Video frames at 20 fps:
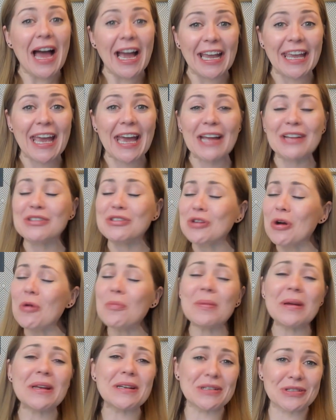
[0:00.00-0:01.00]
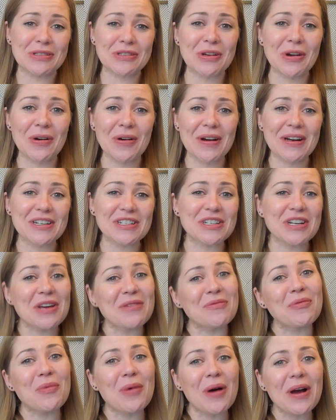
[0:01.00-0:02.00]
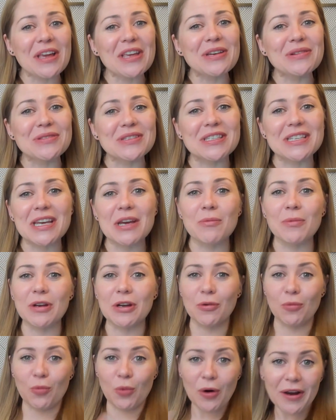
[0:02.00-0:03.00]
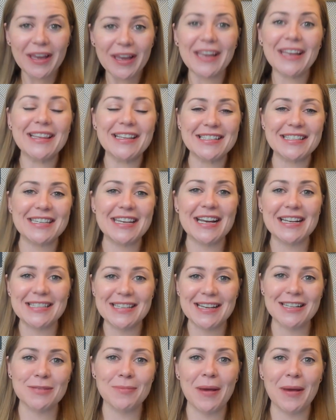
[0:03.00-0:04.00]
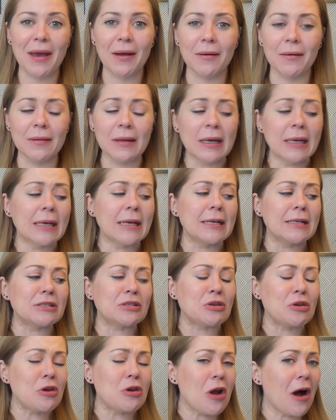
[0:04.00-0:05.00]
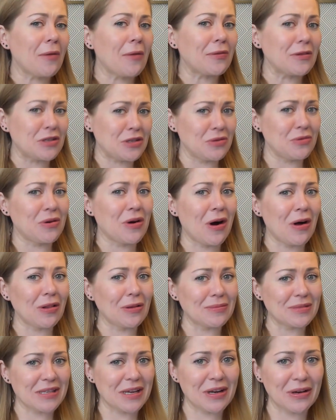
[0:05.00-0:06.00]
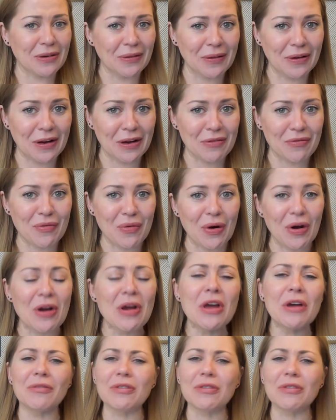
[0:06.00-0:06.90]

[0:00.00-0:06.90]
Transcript: Again, don't be discouraged if what you see when you're working in the CSS panel is not the two columns that you're looking for.